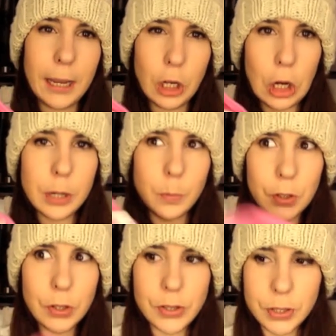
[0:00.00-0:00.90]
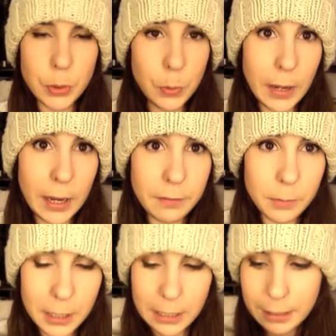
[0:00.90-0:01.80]
I got was too big
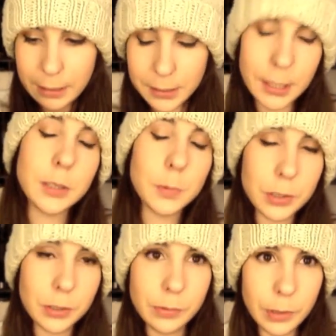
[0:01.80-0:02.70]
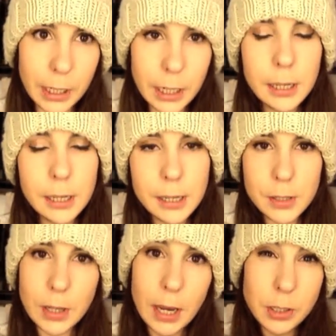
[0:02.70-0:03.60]
for me. Like the size was all right,
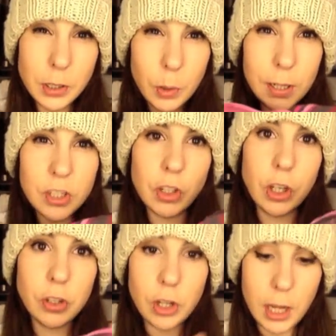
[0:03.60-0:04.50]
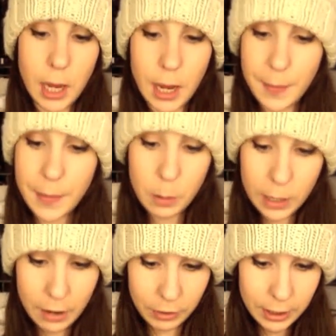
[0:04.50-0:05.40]
so I had to go exchange it. And they
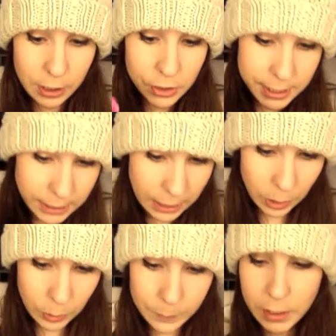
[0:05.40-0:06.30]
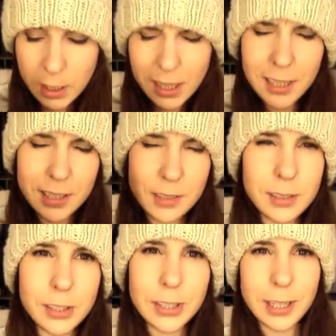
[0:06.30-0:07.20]
were having their sale. So
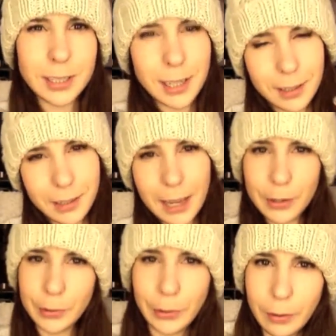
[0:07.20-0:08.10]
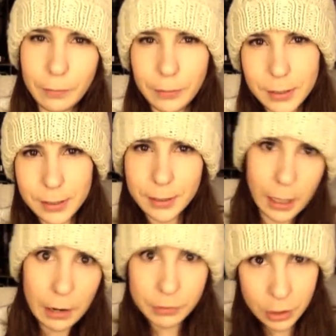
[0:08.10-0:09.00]
this is like I don't know if this is
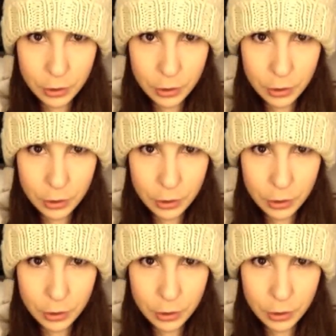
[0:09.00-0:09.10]
like after